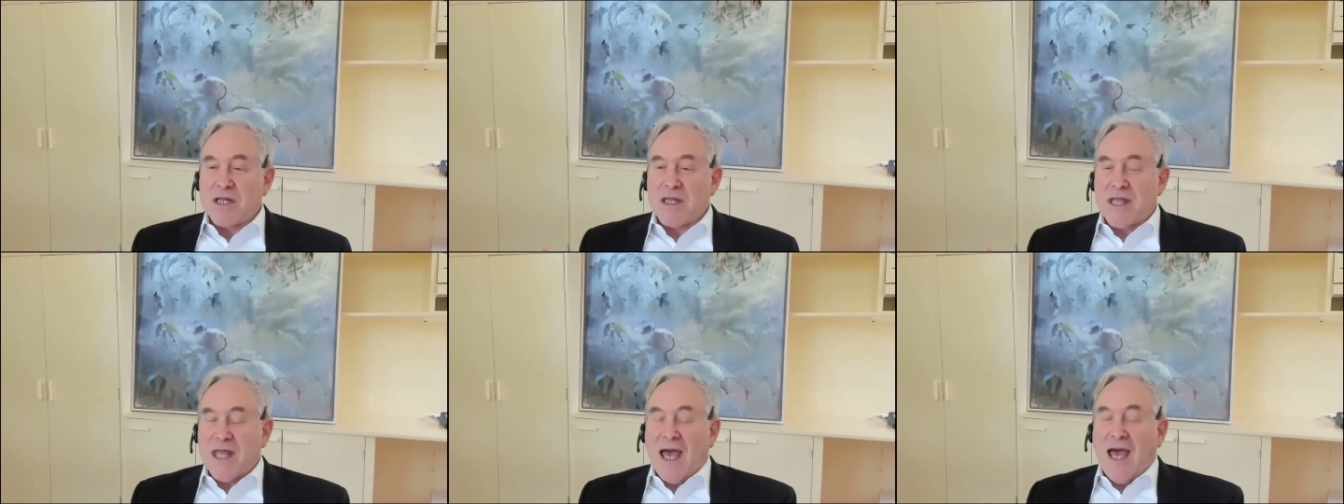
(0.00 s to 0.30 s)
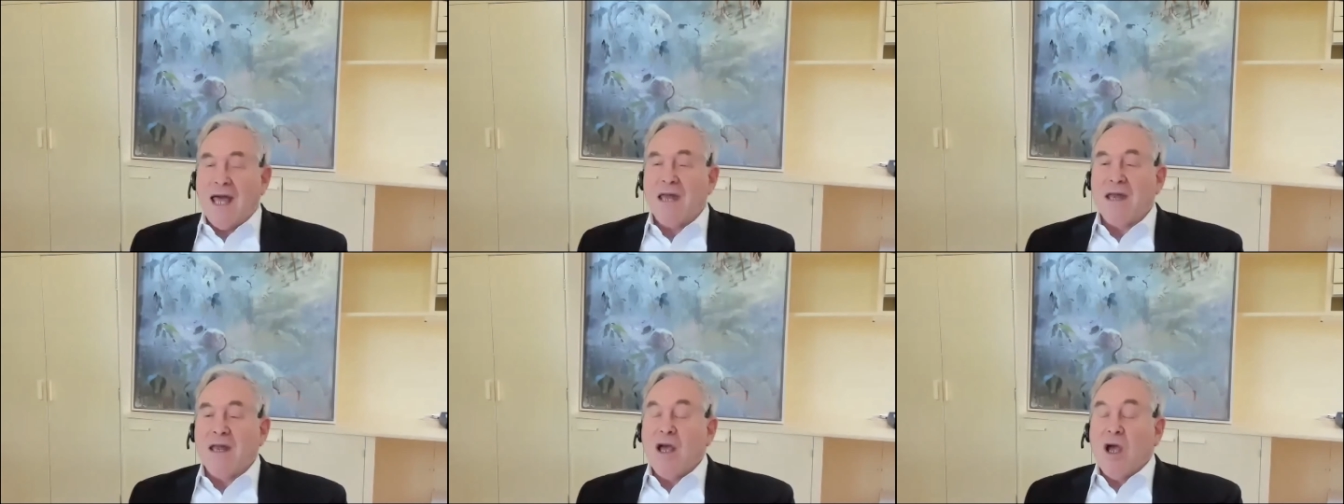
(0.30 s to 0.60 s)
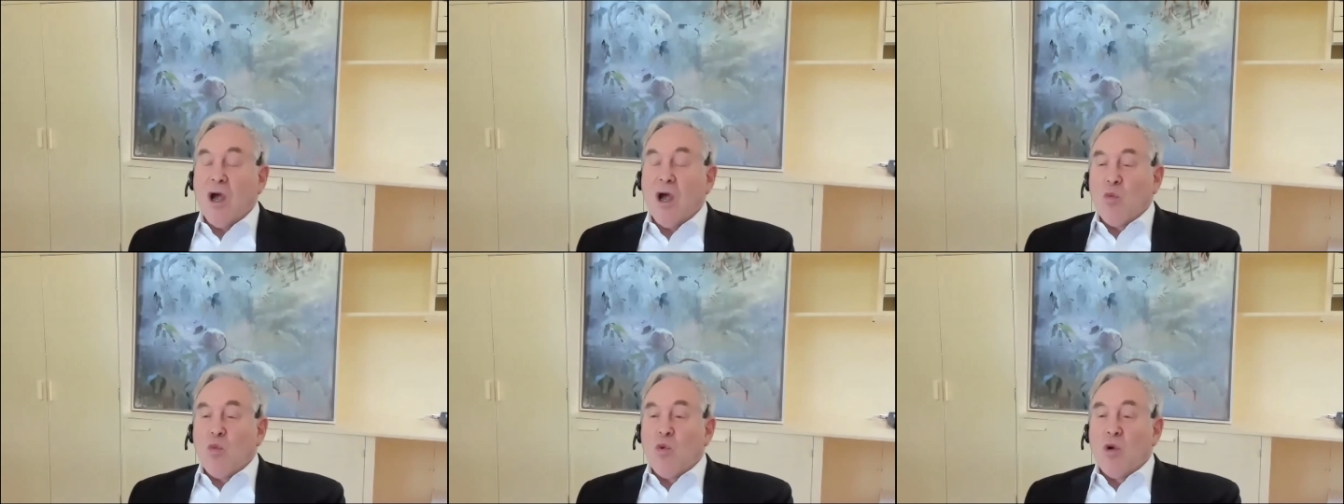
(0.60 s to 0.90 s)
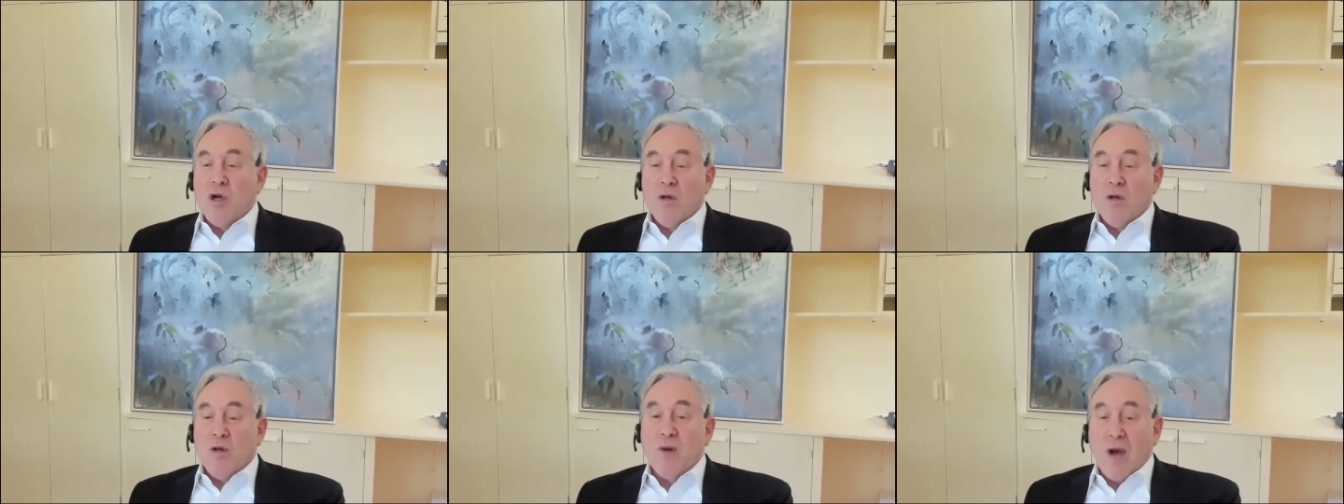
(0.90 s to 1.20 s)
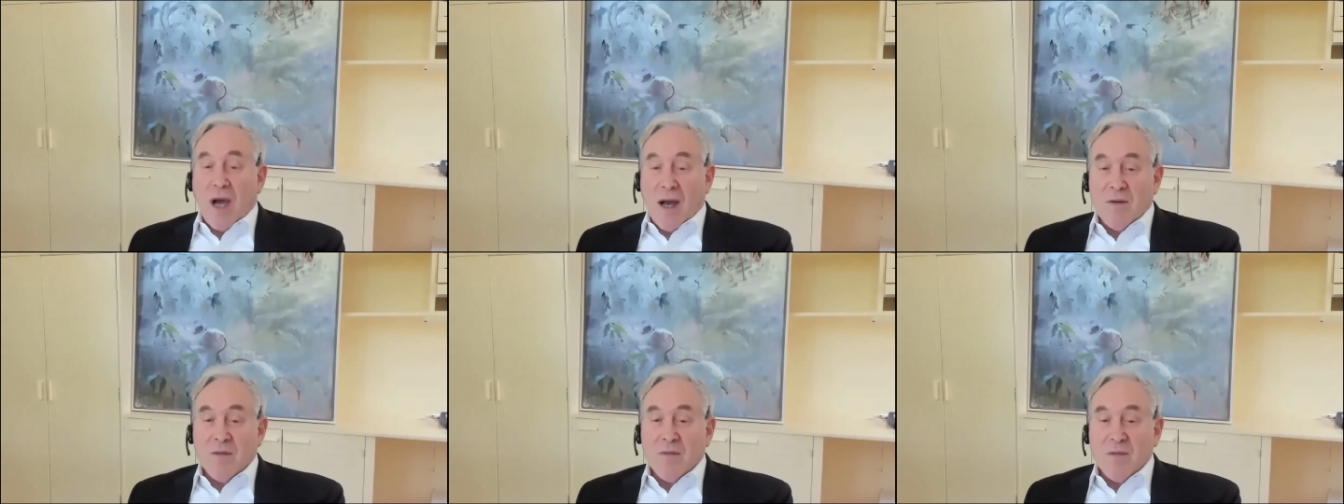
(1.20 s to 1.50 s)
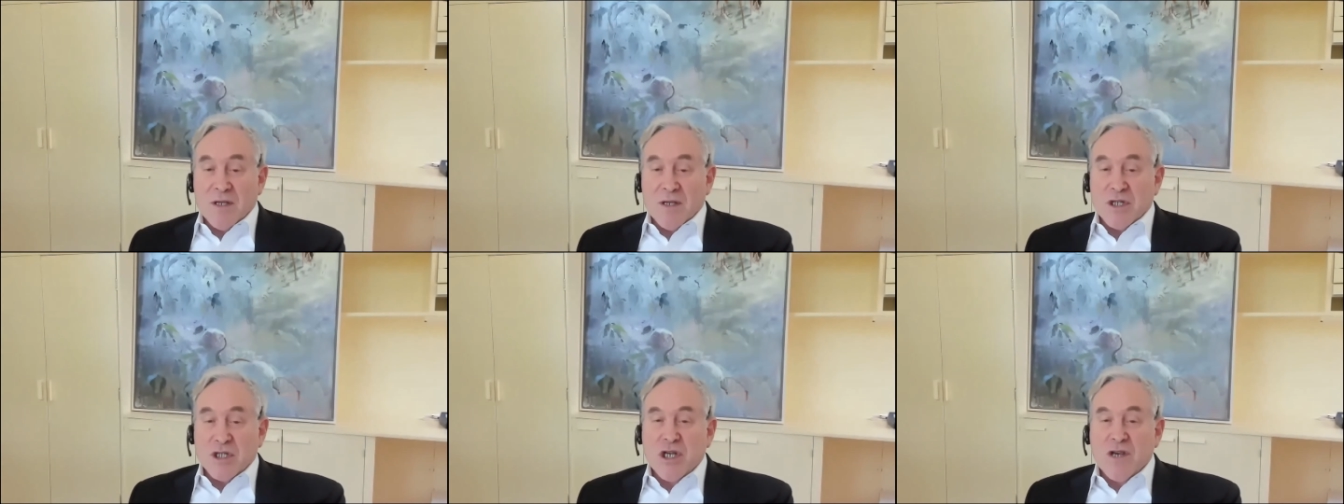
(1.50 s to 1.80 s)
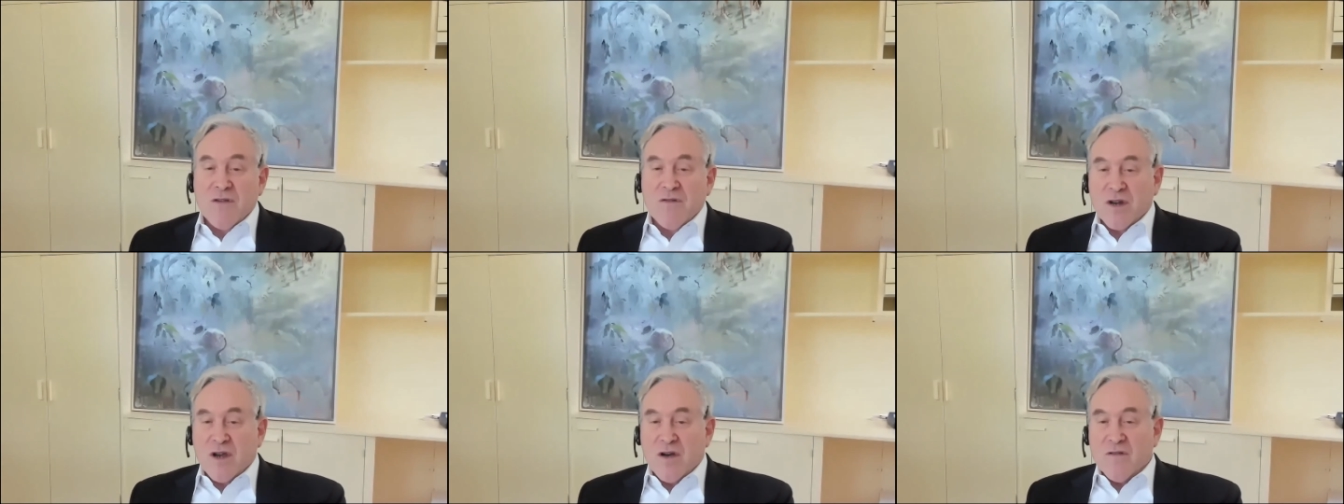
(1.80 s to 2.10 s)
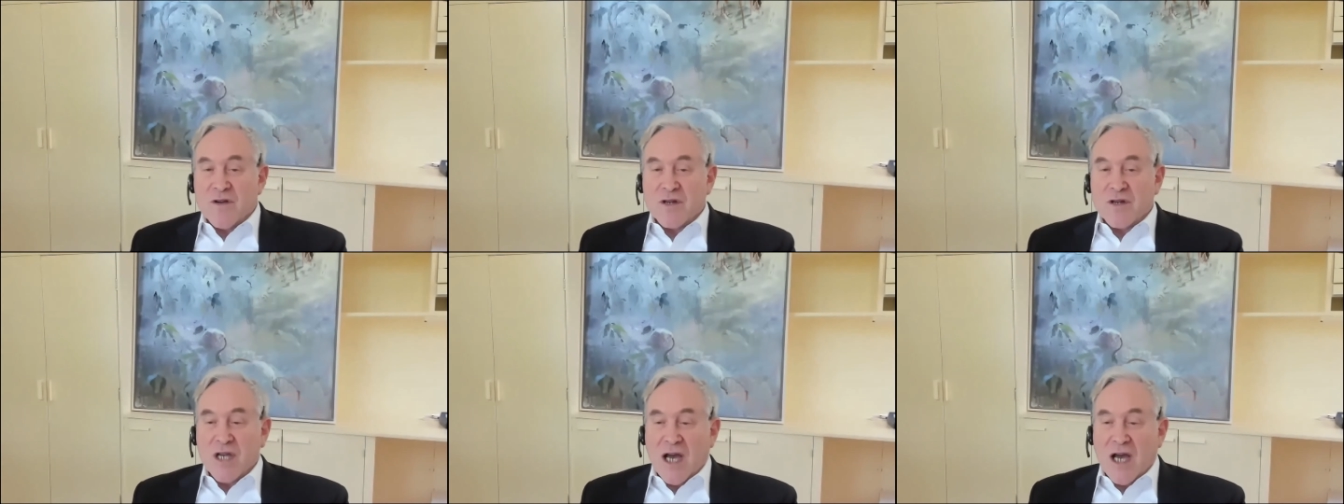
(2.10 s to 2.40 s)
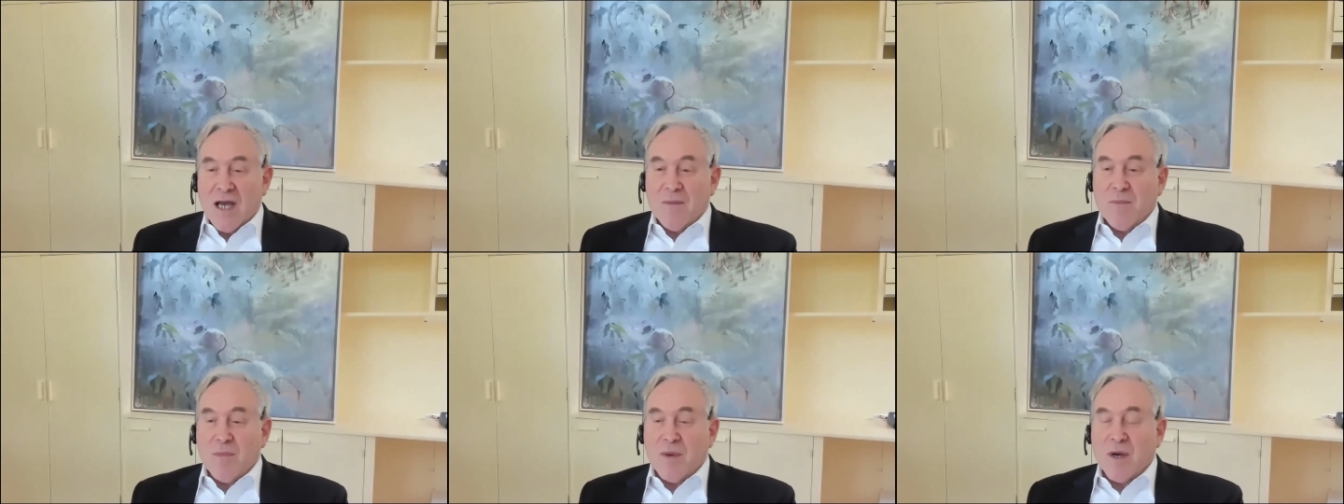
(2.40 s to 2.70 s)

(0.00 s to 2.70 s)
Now that will probably shift over time,